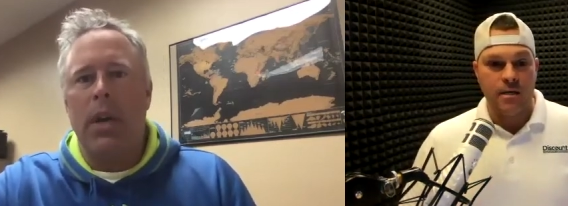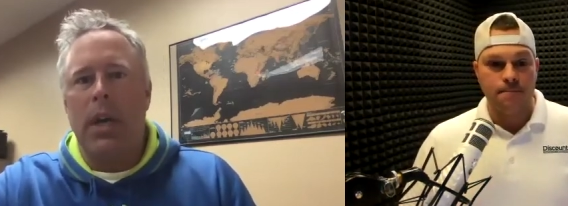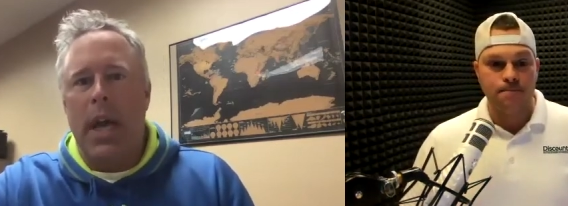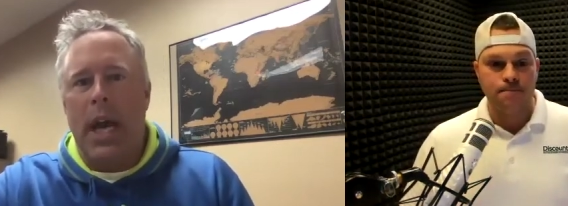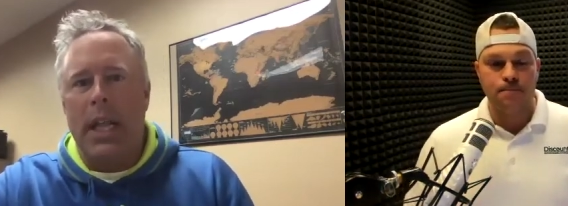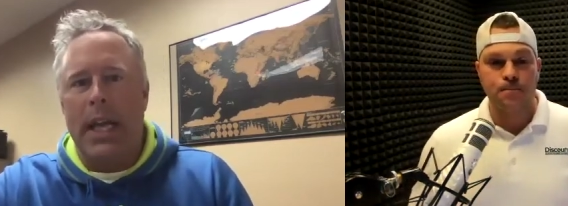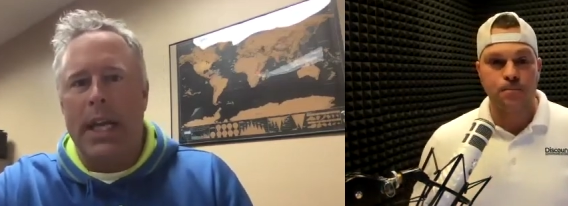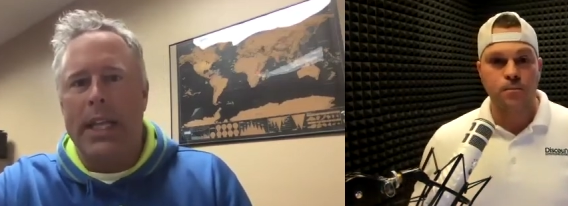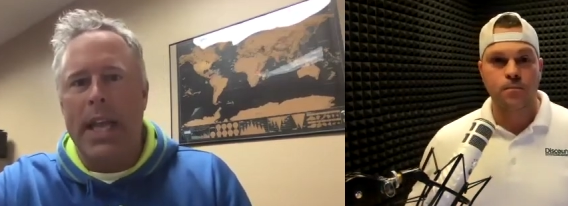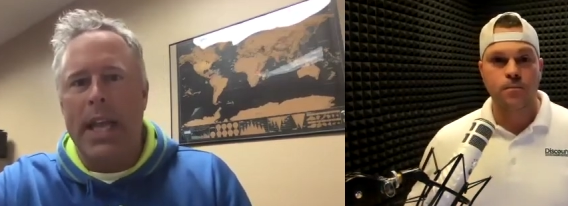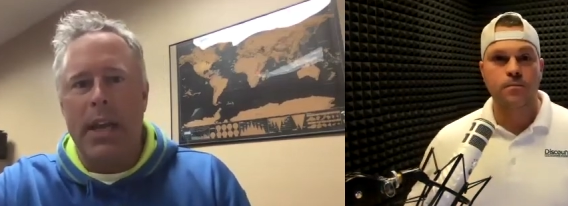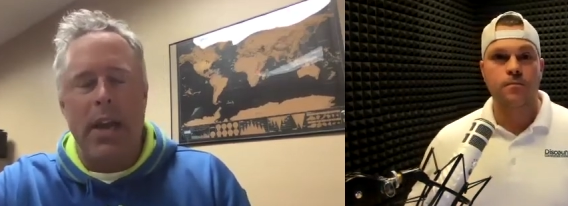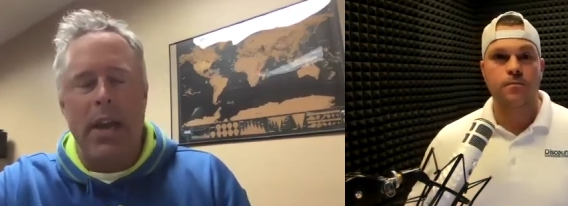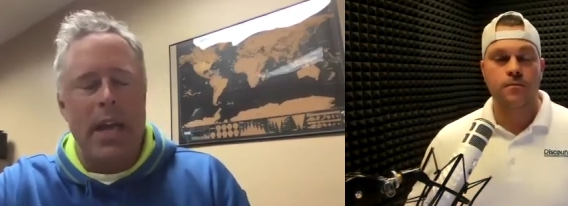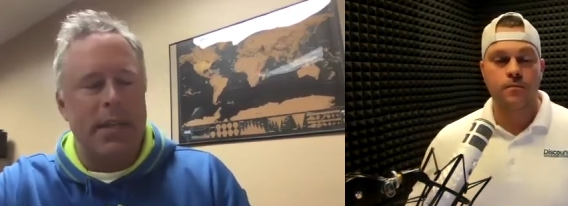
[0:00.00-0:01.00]
Speaker 1: I like that
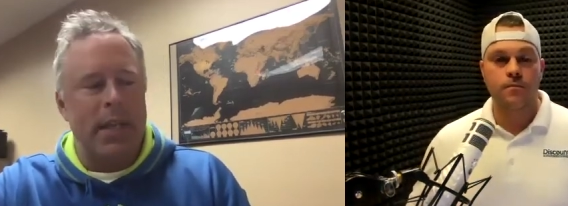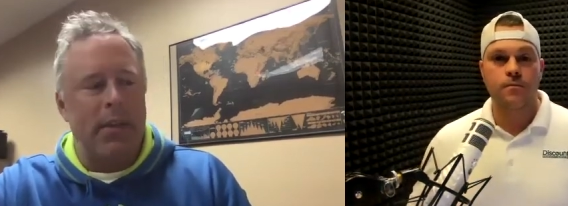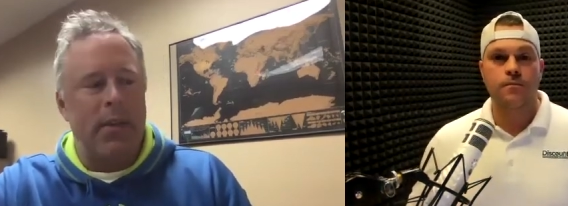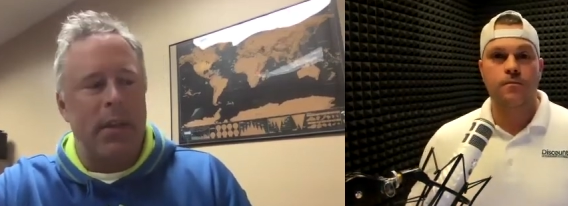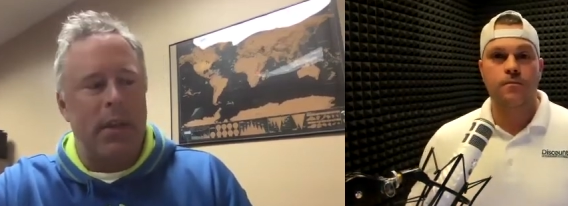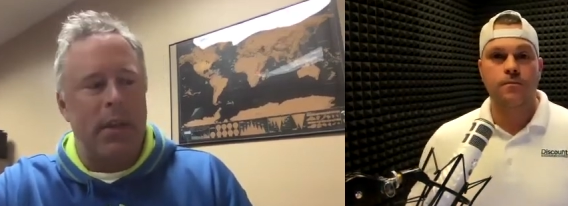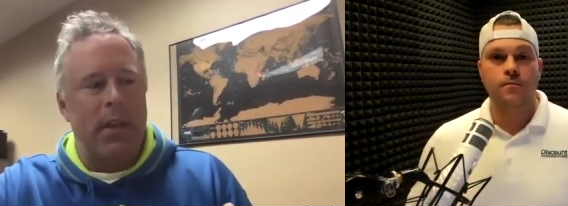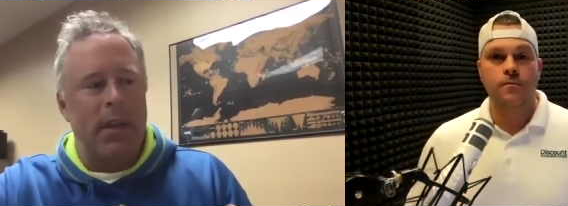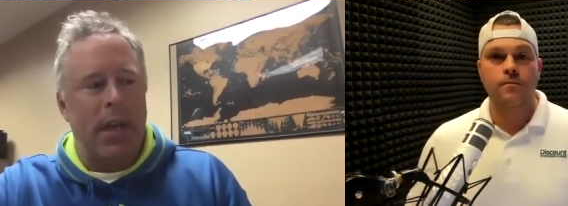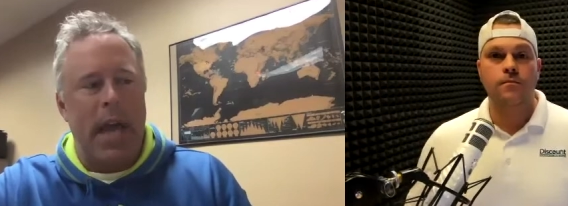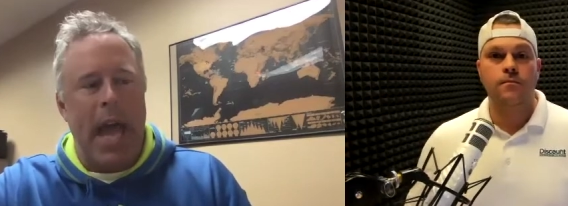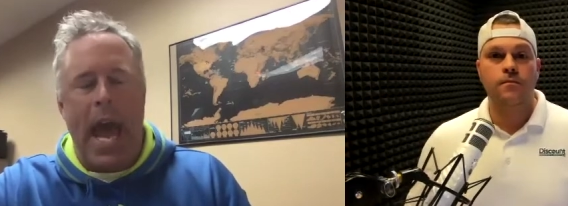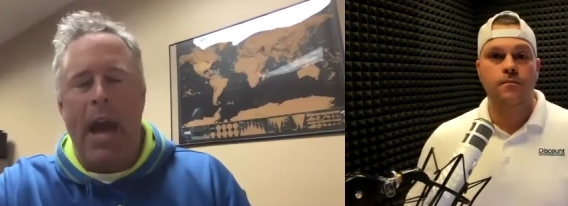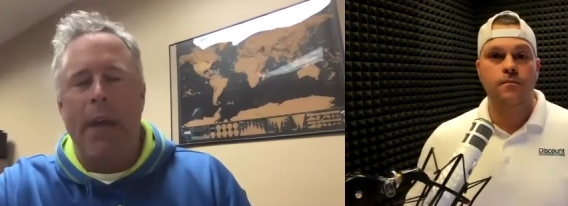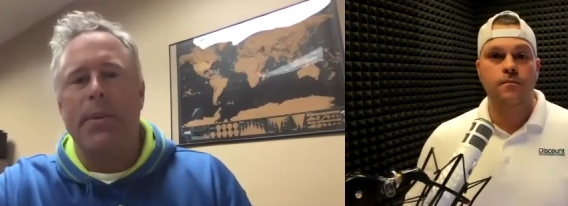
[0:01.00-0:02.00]
you asked. Uh, the, the
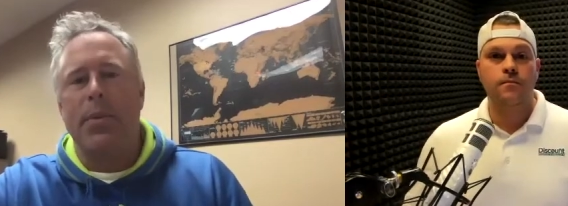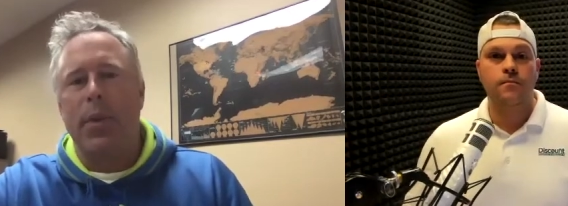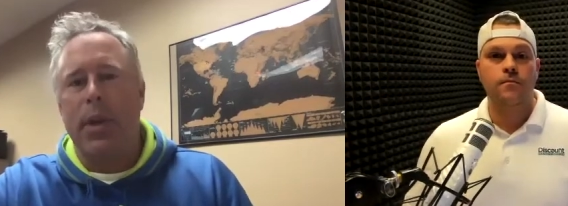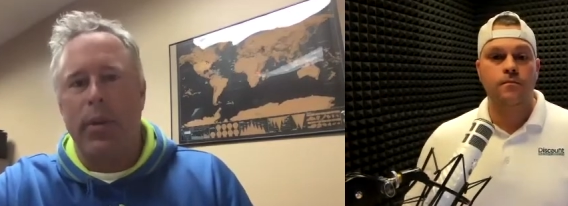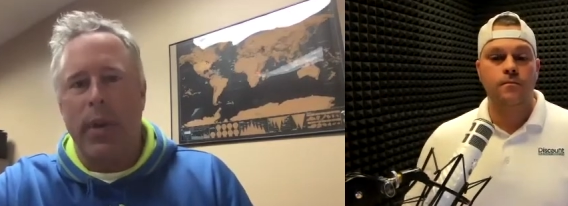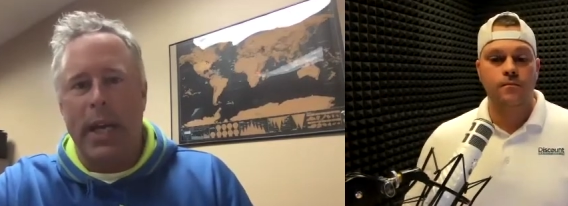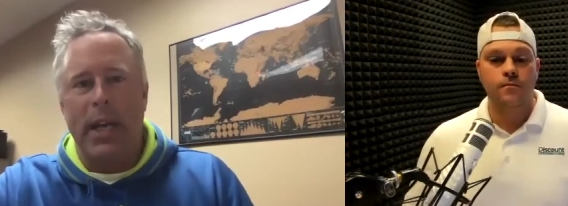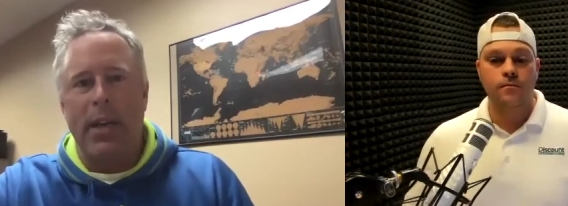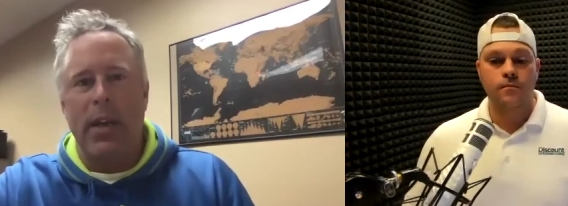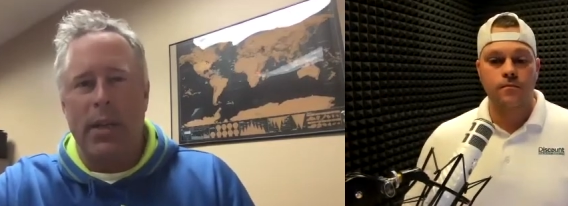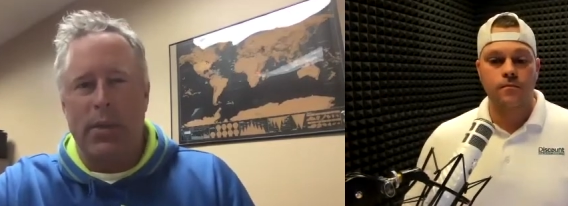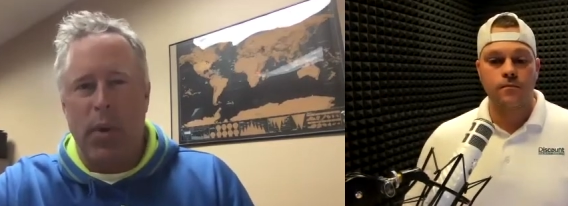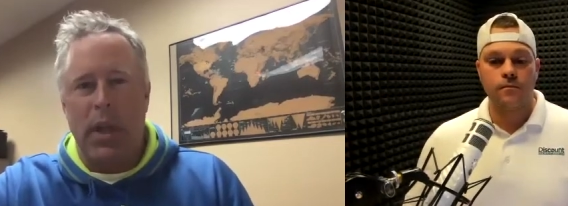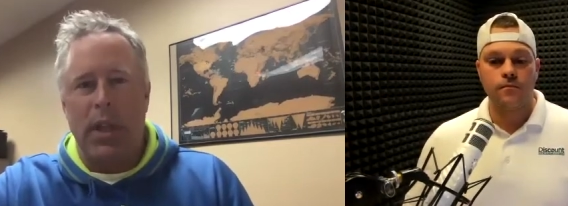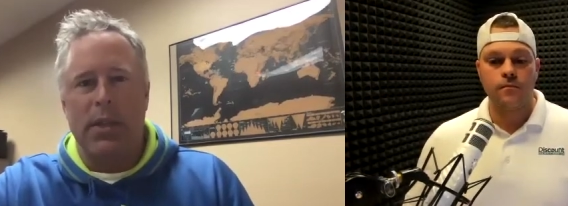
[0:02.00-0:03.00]
apps were created as
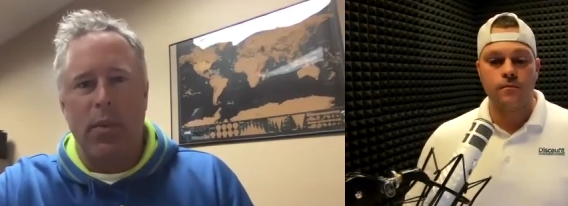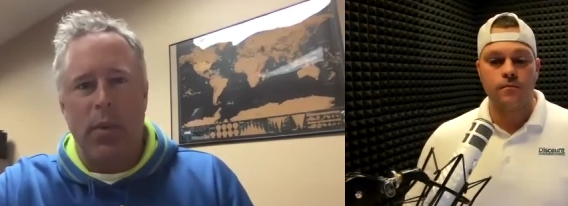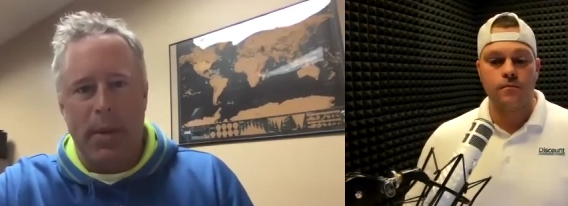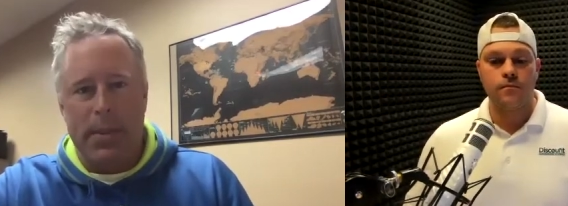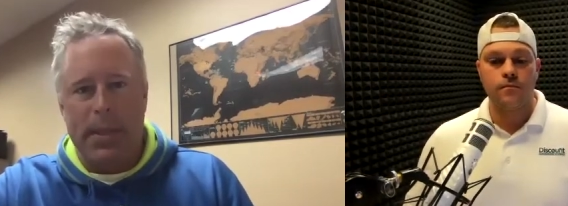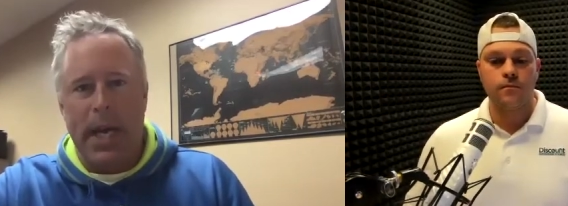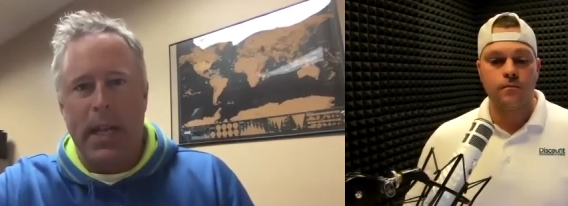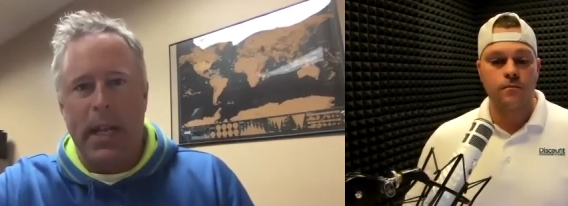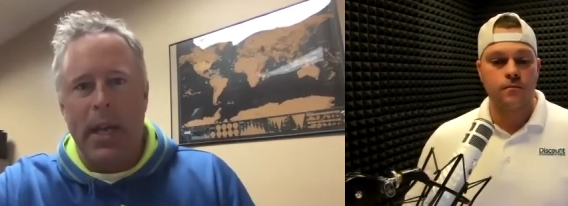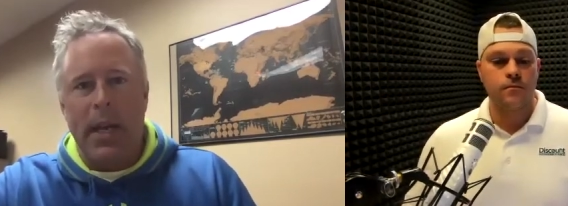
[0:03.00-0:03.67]
well as the website